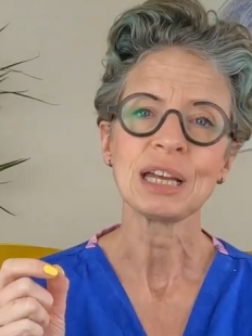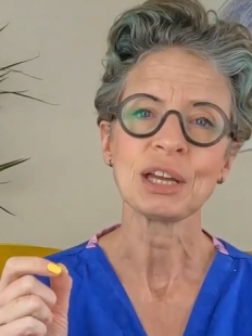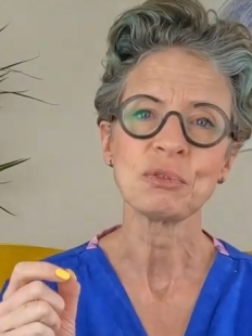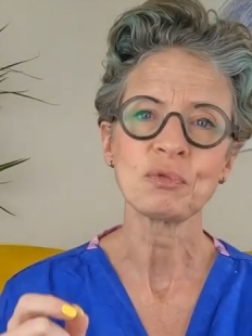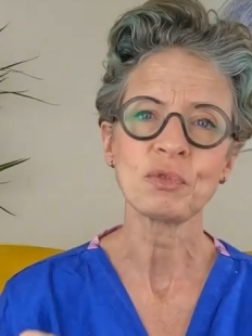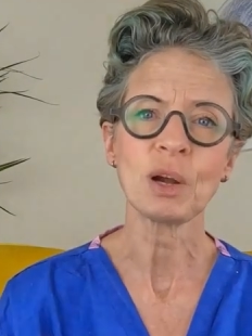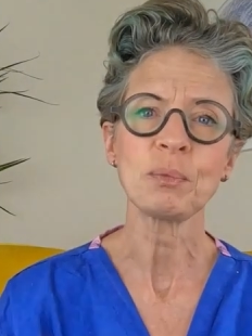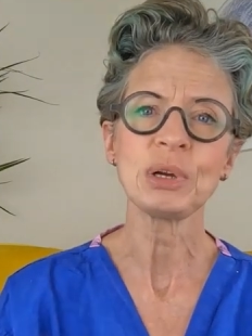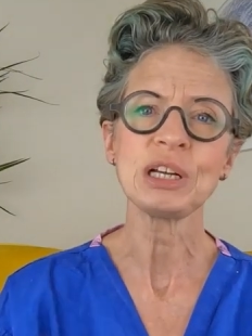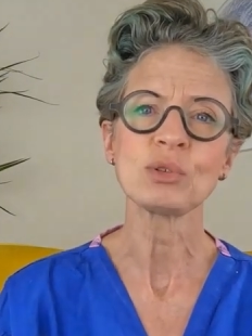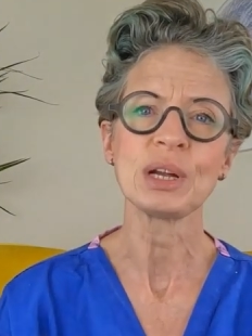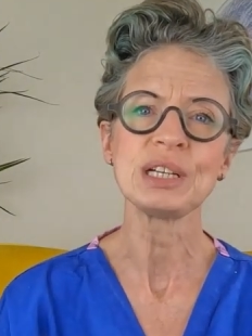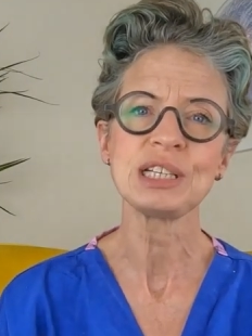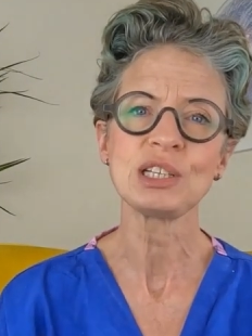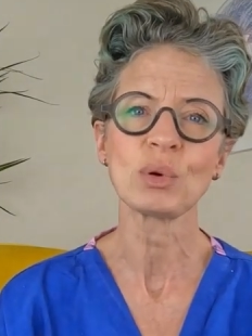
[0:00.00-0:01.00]
in February
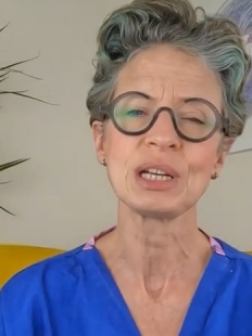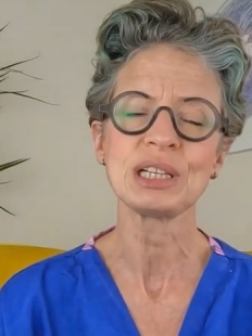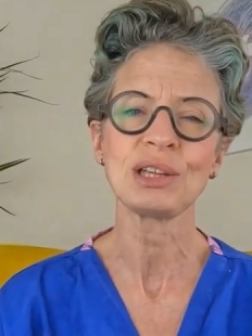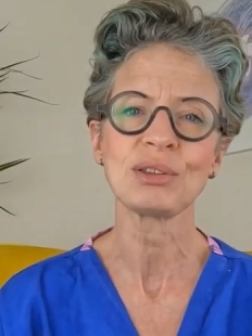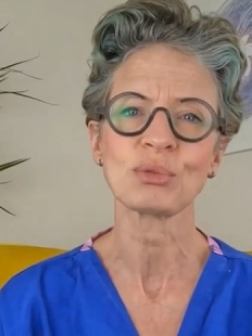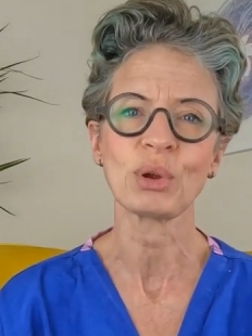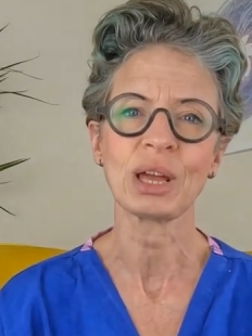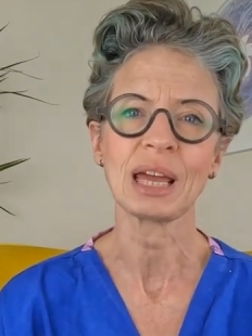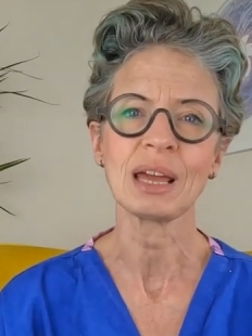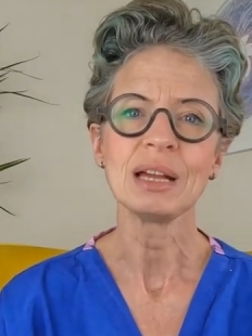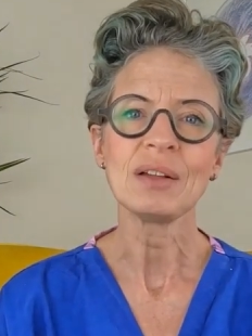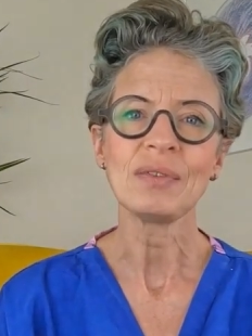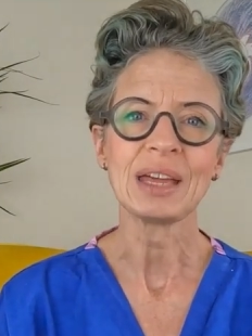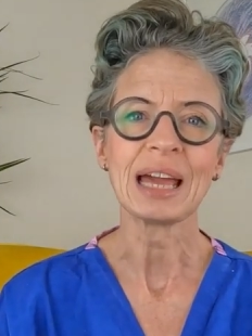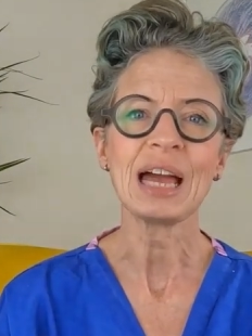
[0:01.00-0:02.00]
2023,
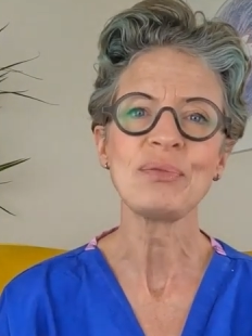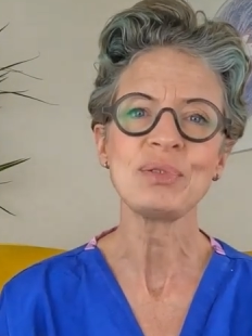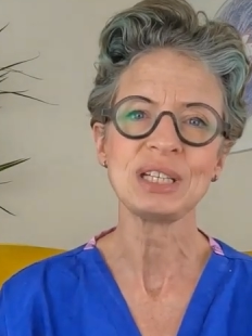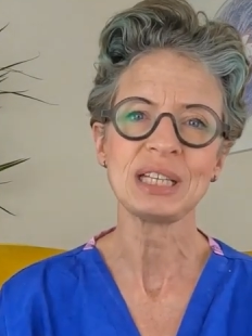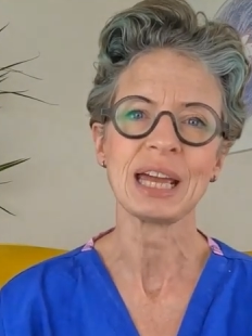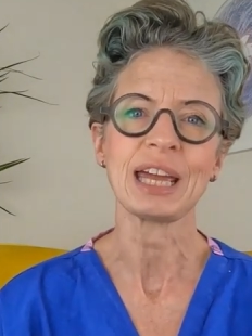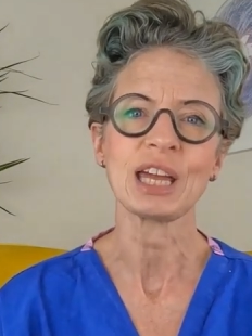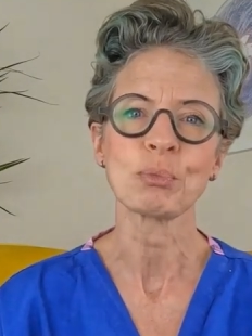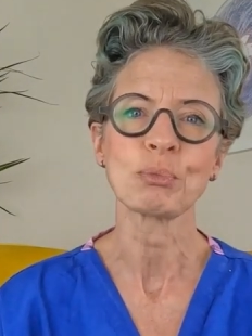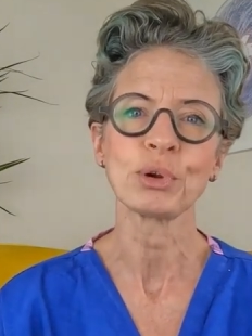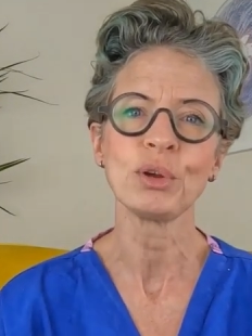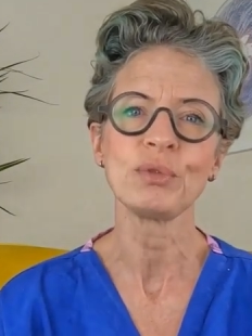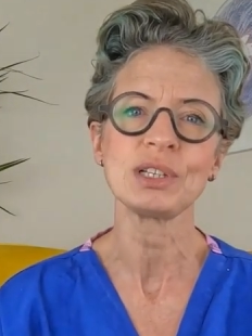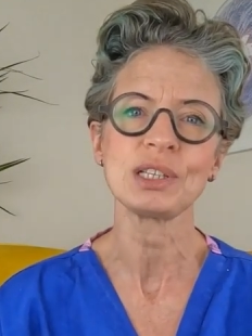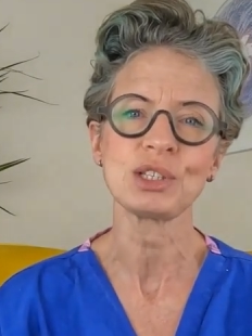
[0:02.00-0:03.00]
the FDA
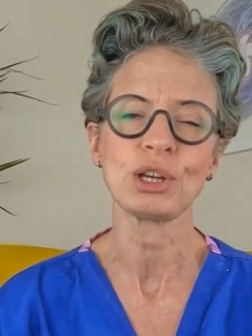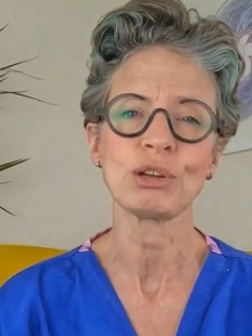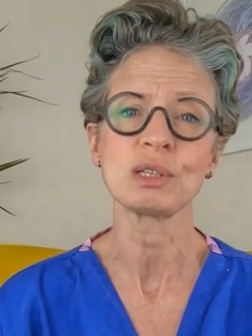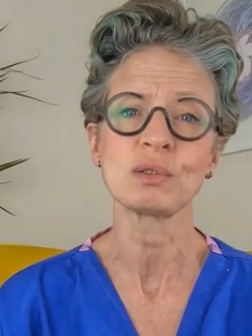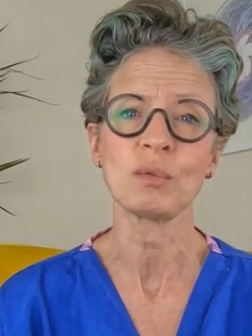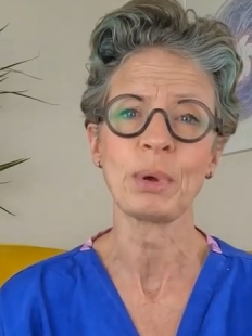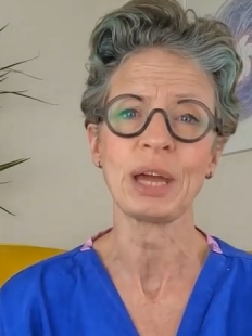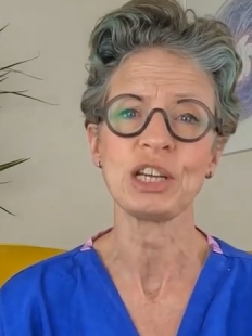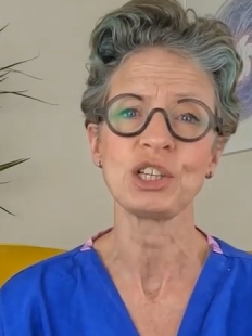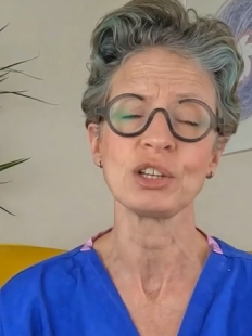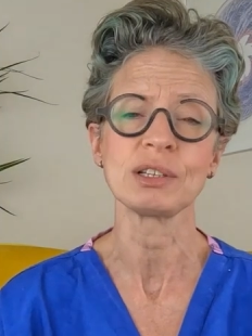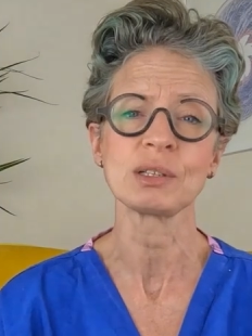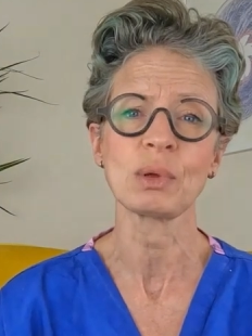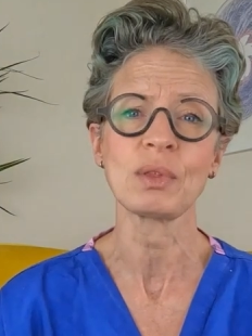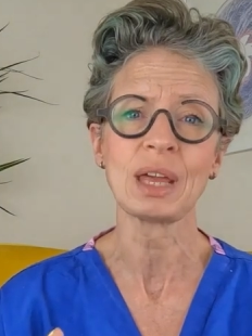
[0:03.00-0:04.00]
approved its use for
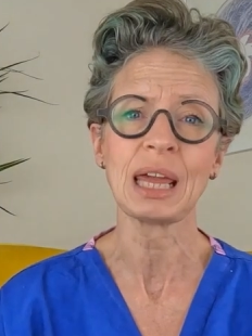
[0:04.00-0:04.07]
patients with